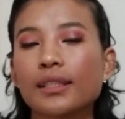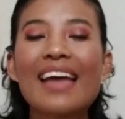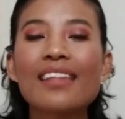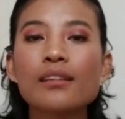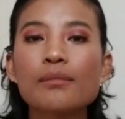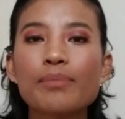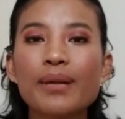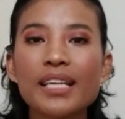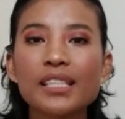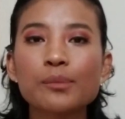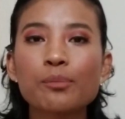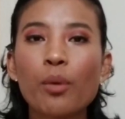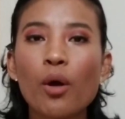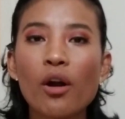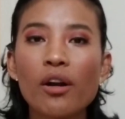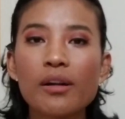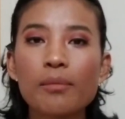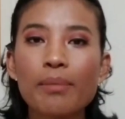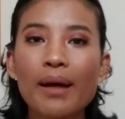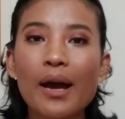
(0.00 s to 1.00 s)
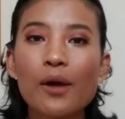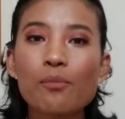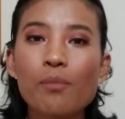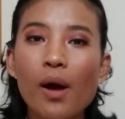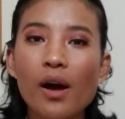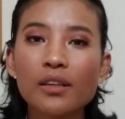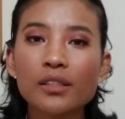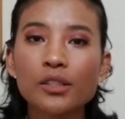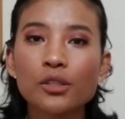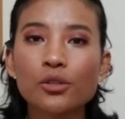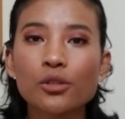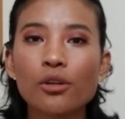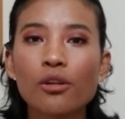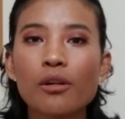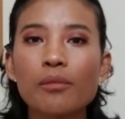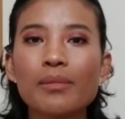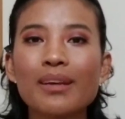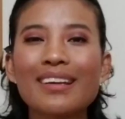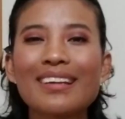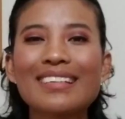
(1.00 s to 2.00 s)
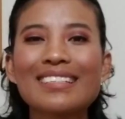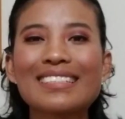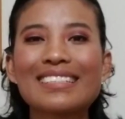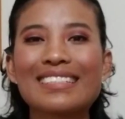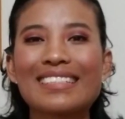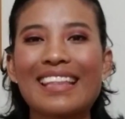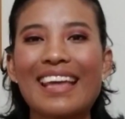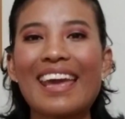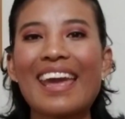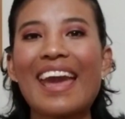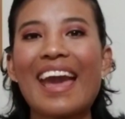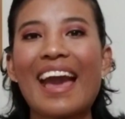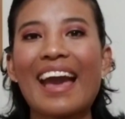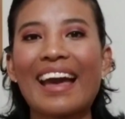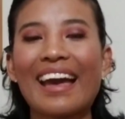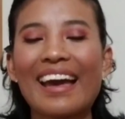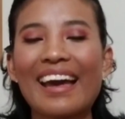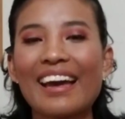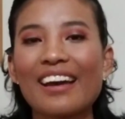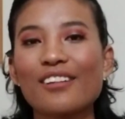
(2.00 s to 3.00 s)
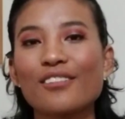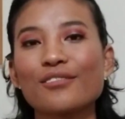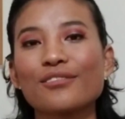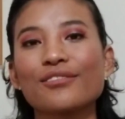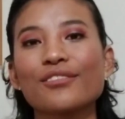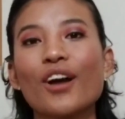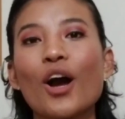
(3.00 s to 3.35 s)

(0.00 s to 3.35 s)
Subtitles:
And the best part about BOXYCHARM is they have